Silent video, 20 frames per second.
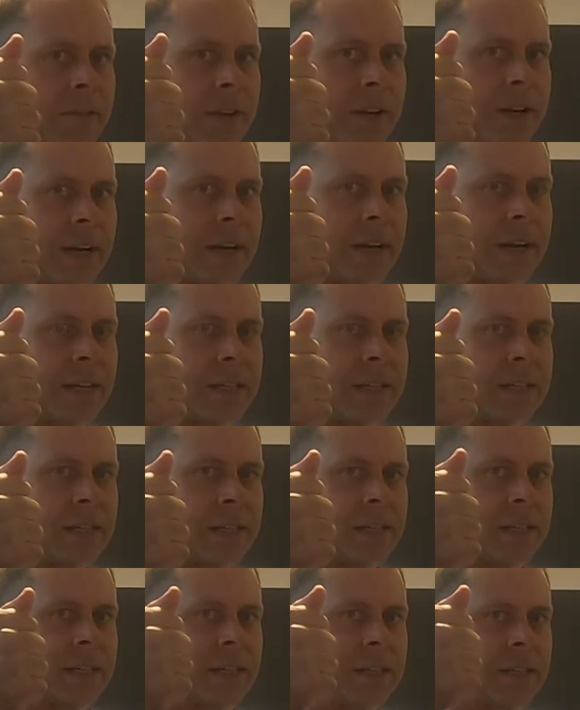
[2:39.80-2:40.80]
of the cast
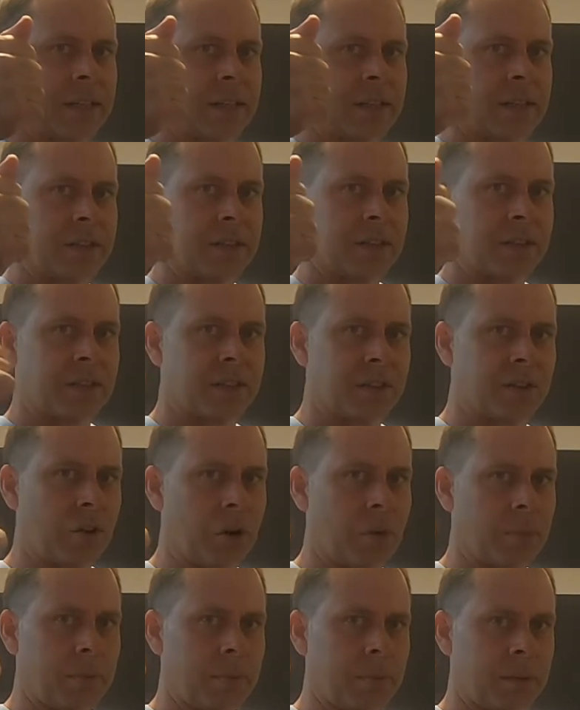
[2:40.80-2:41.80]
is the
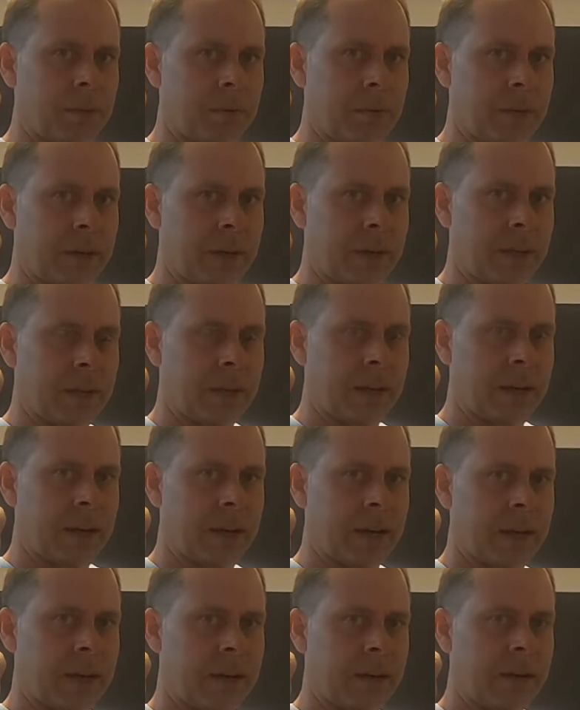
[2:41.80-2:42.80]
stop at the
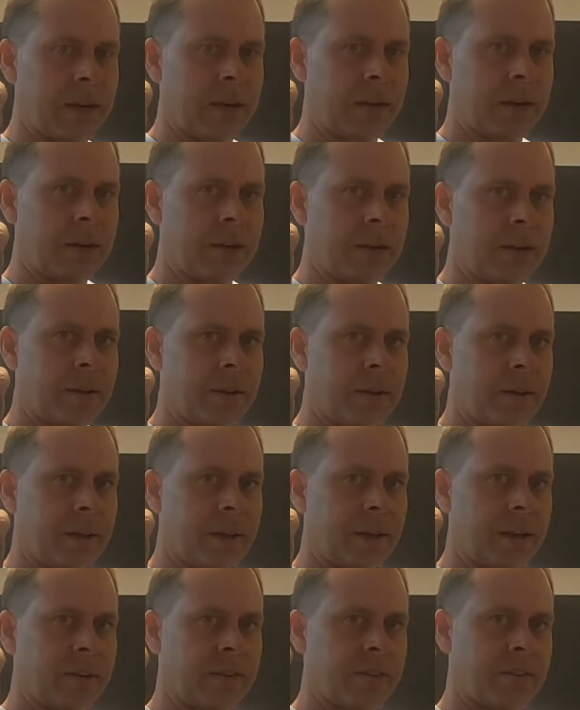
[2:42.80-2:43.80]
end.
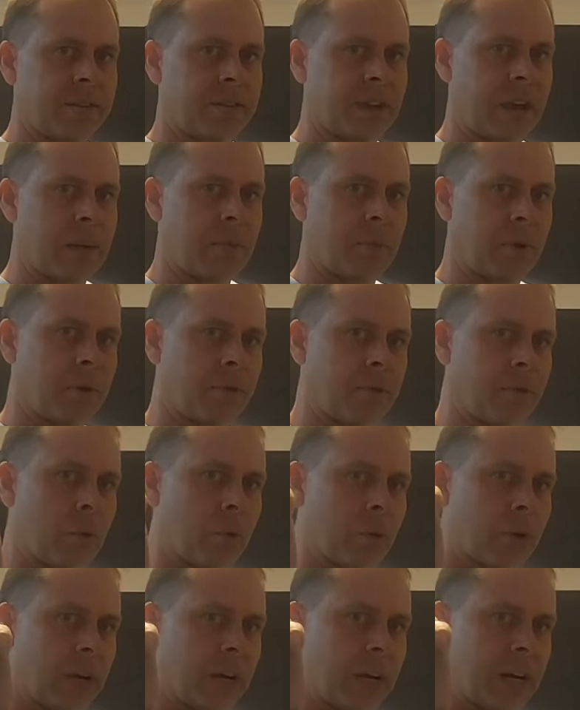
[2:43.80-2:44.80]
And it's the same on the
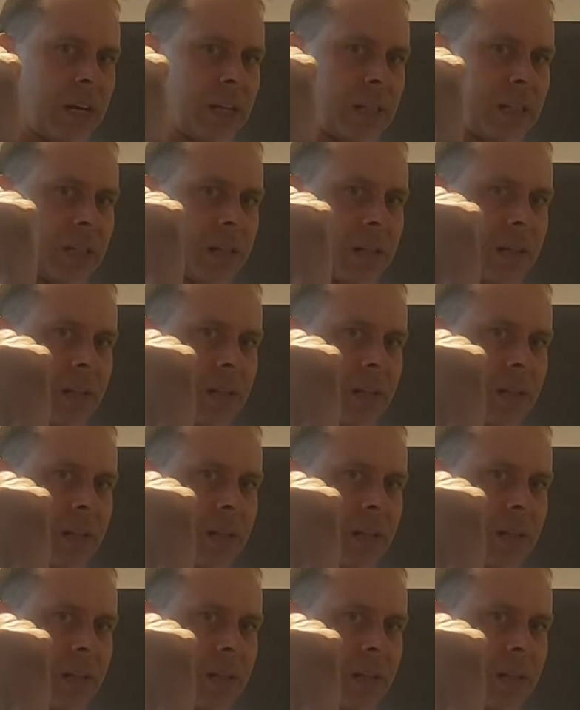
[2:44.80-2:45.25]
forward cast.